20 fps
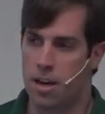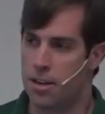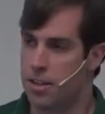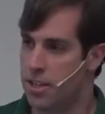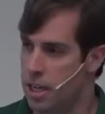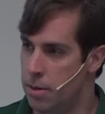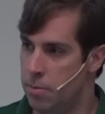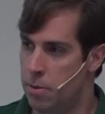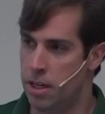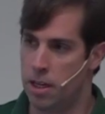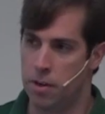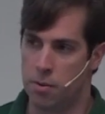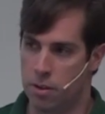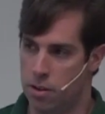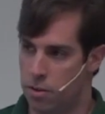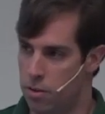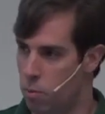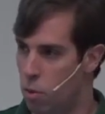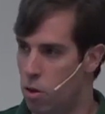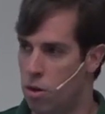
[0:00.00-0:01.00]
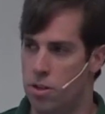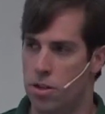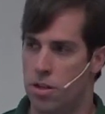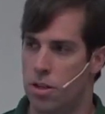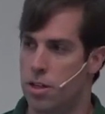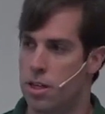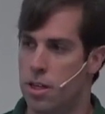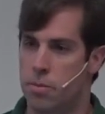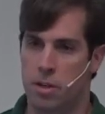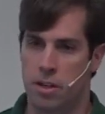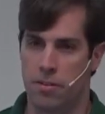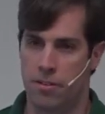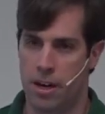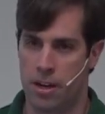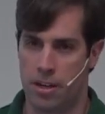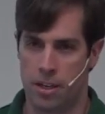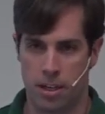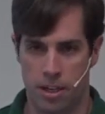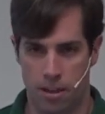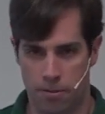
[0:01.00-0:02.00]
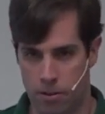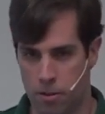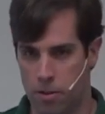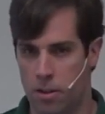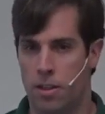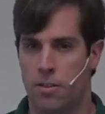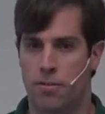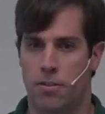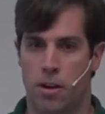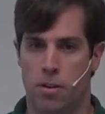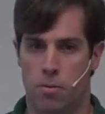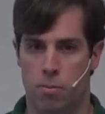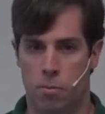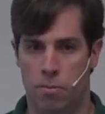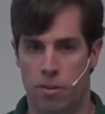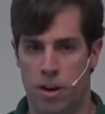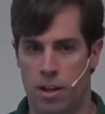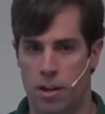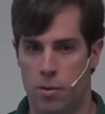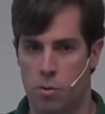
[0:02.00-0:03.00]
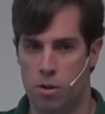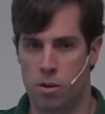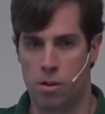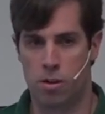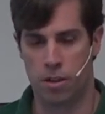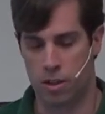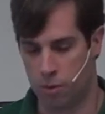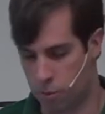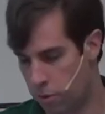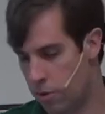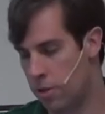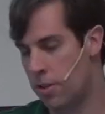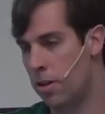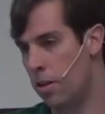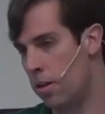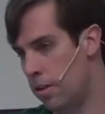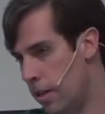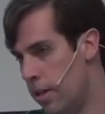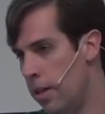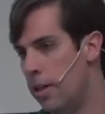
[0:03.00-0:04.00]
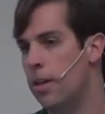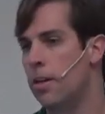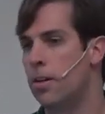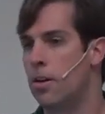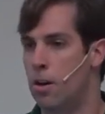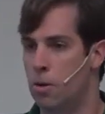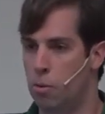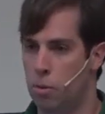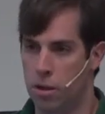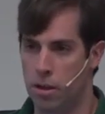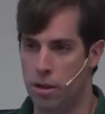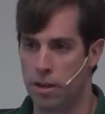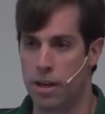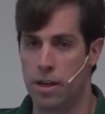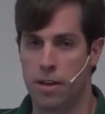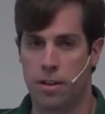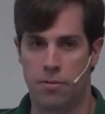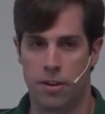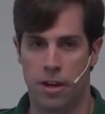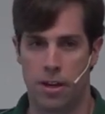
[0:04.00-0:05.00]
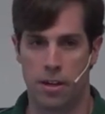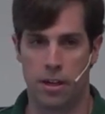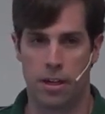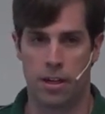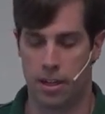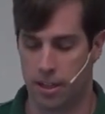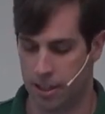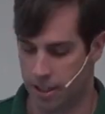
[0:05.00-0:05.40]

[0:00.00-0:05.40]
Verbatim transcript: Same thing with the walls of Yosemite Valley. If you hit the valley wall, it will start like cartwheeling down the valley.